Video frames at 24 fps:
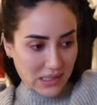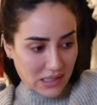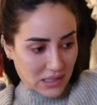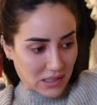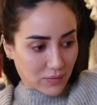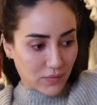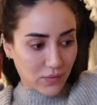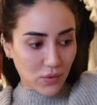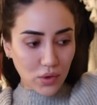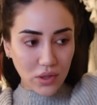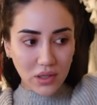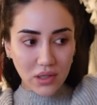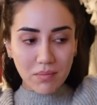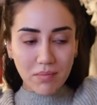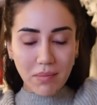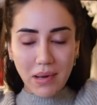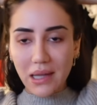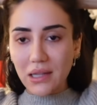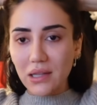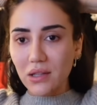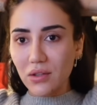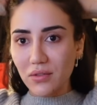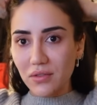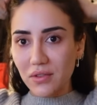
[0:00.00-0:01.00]
It's for the
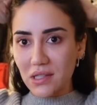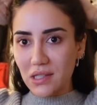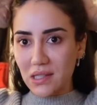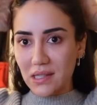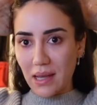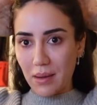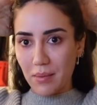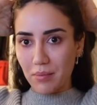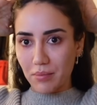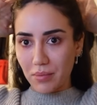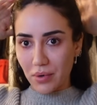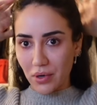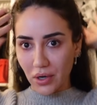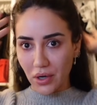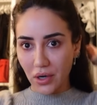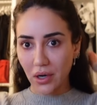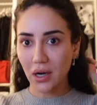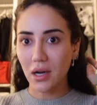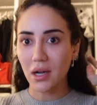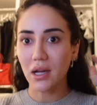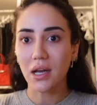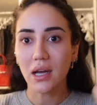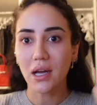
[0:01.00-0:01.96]
month of December.